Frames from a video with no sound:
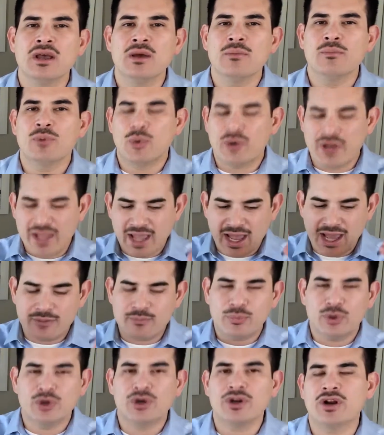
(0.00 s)
but we
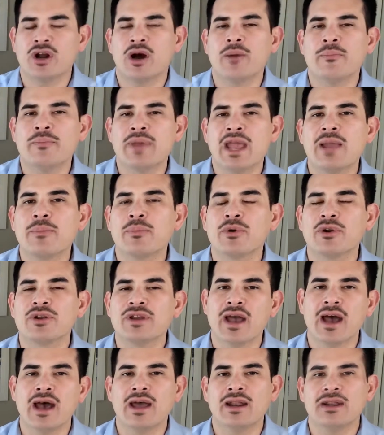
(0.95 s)
hadn't put it on paper
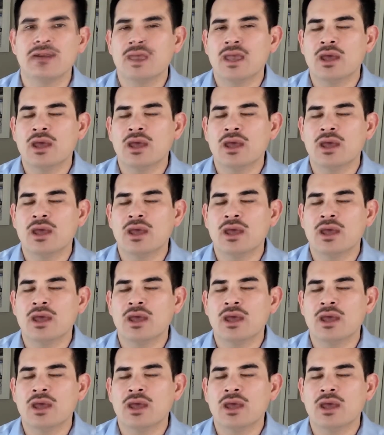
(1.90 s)
yet.